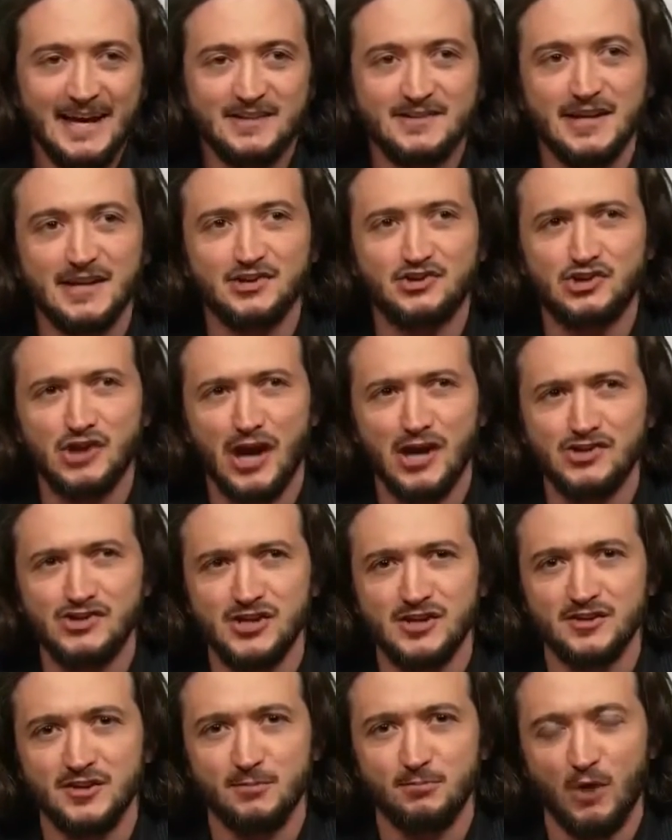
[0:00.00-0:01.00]
it's like
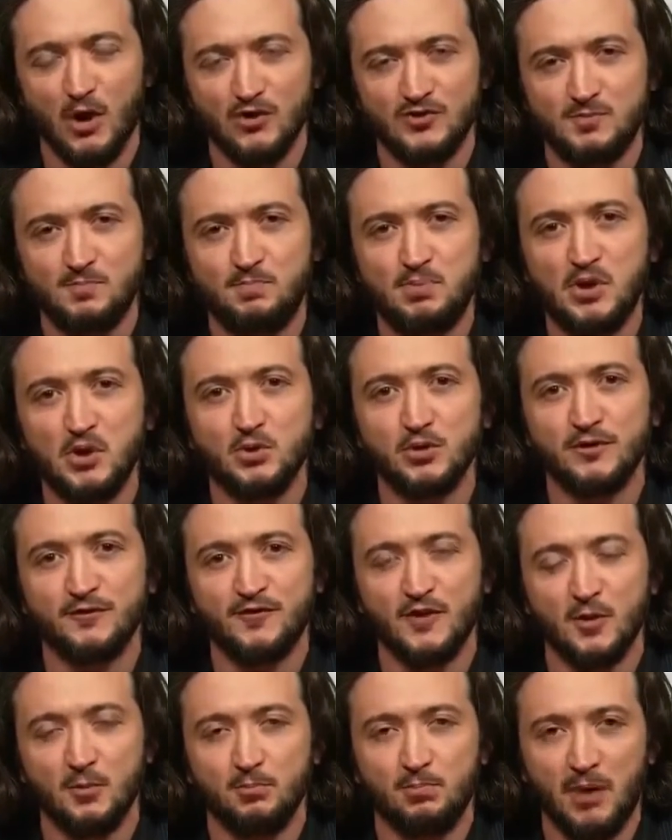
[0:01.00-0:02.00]
judging the most
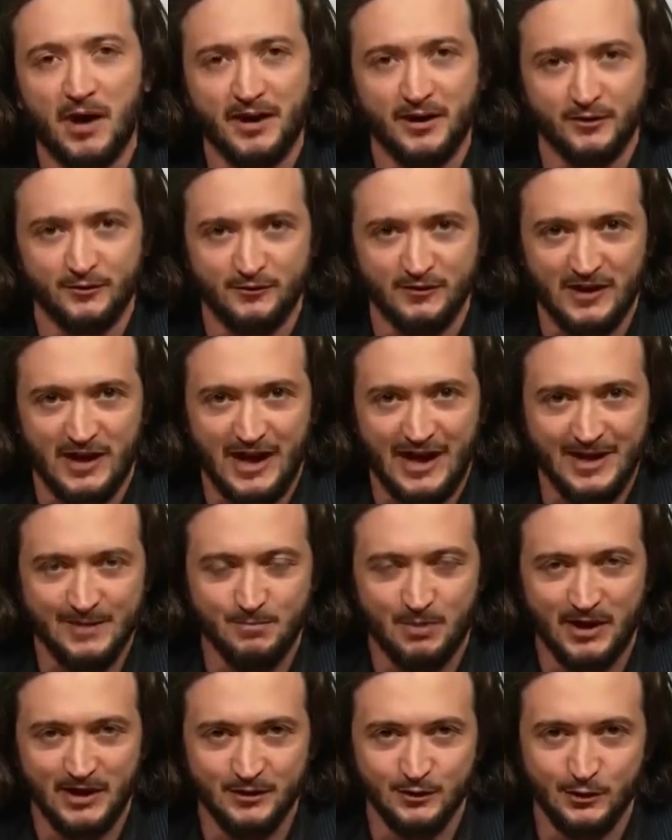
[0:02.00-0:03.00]
beautiful
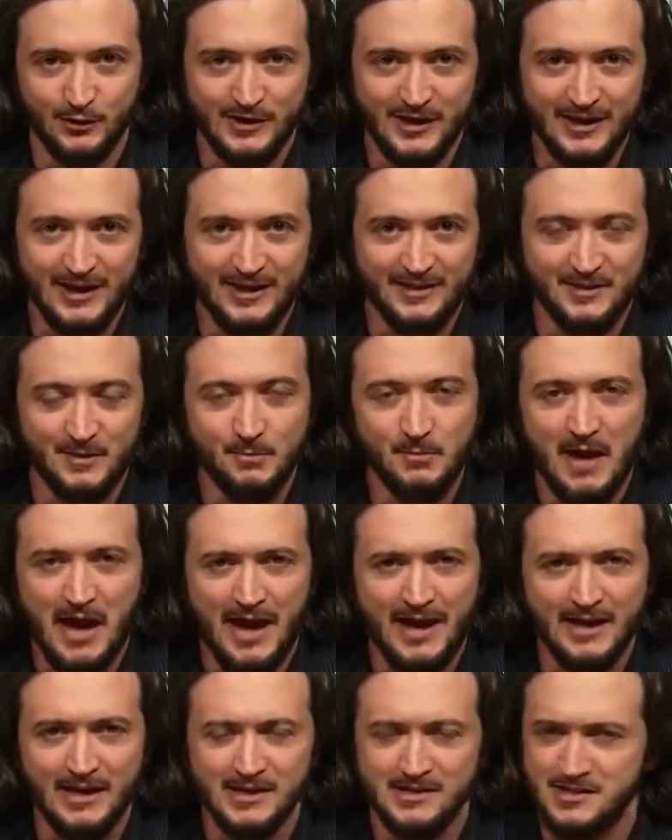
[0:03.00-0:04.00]
butterfly by looking at the
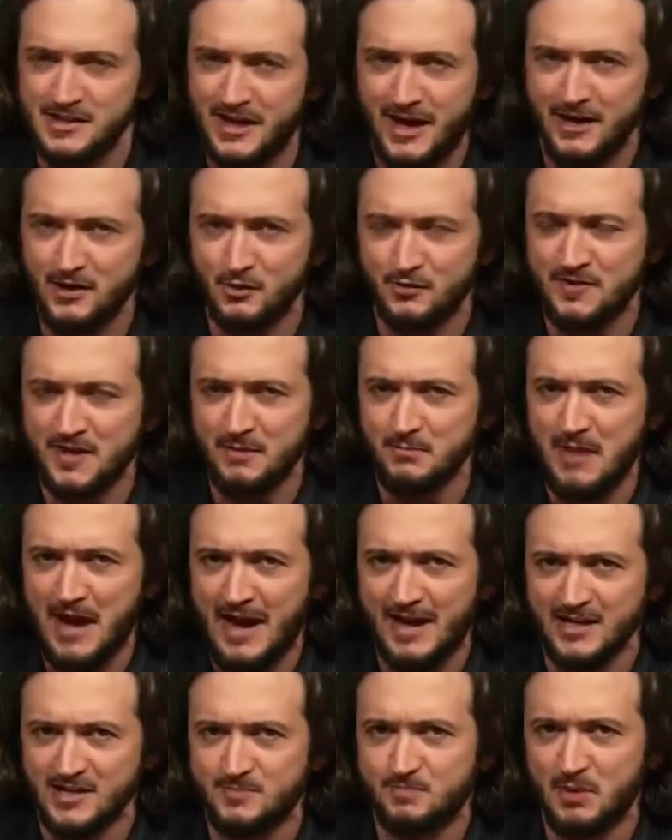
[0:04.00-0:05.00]
maggots. And I don't think
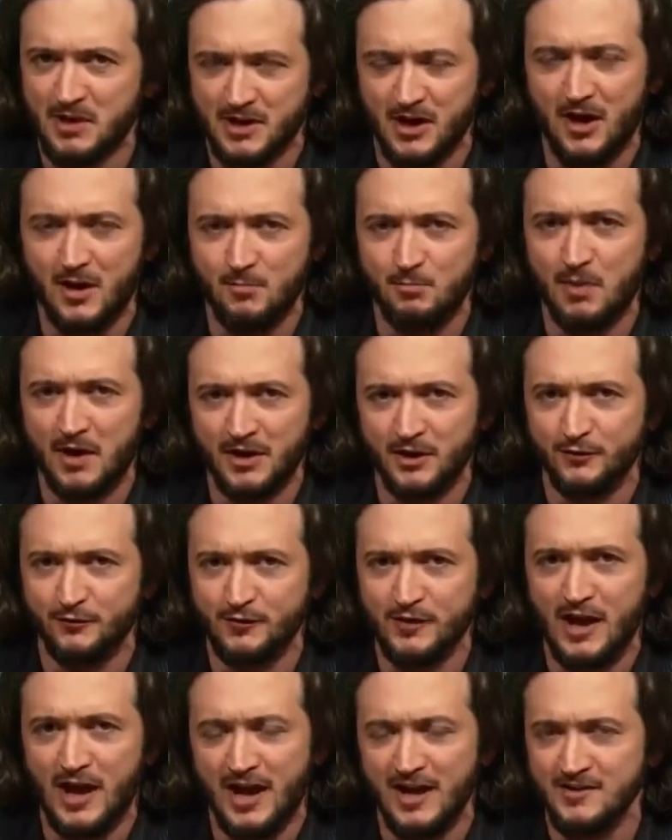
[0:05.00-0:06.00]
maggots become
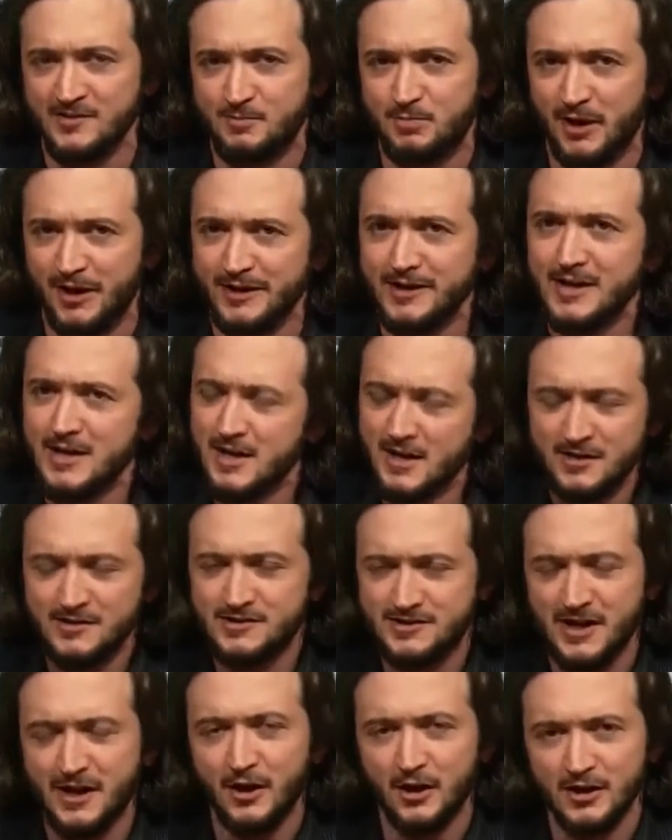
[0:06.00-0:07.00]
butterflies, but
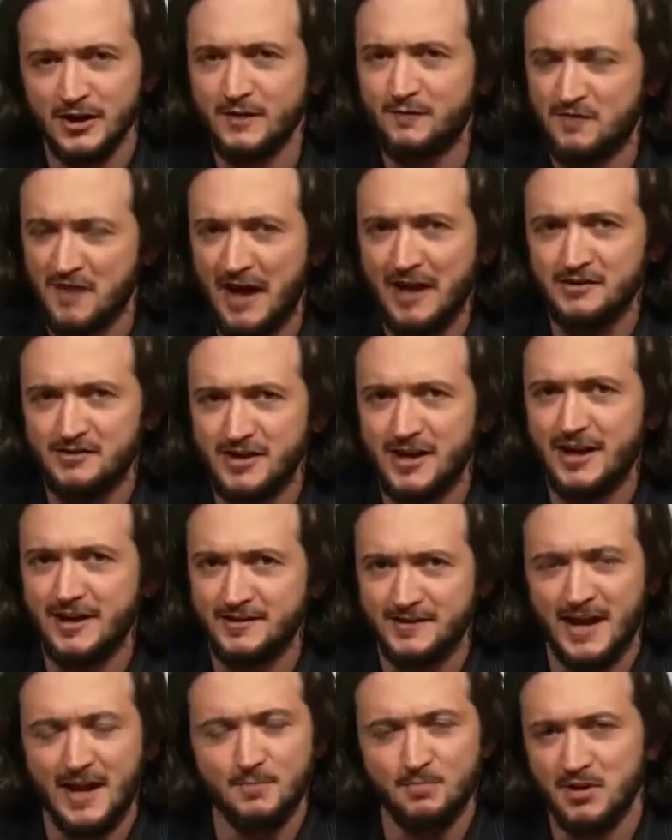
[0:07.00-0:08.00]
still, if they
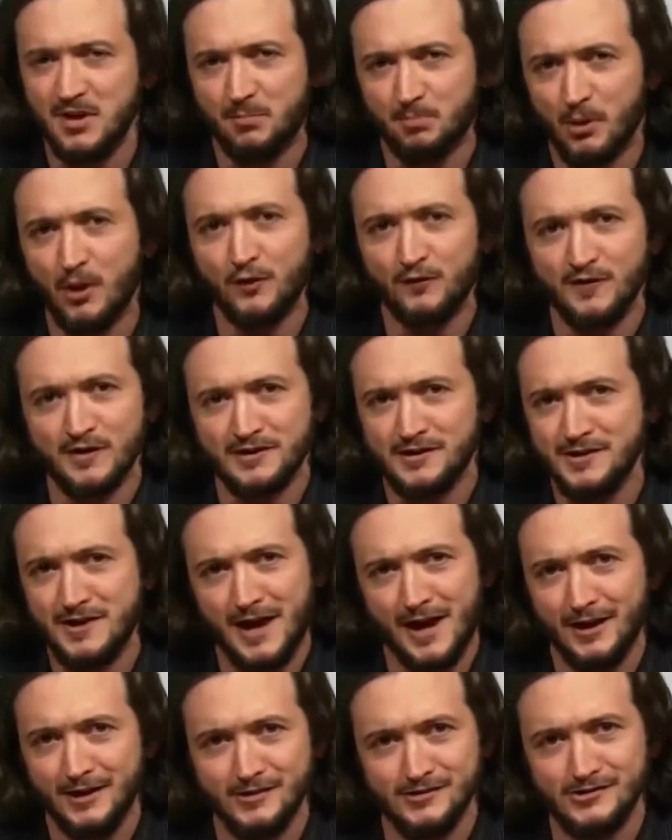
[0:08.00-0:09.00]
did, that'd be a perfect
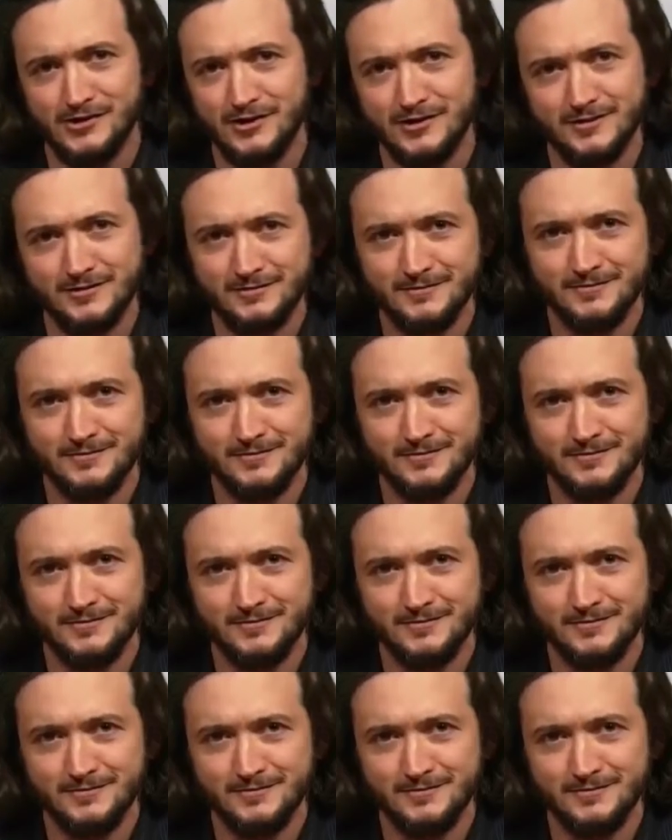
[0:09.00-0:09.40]
analogy.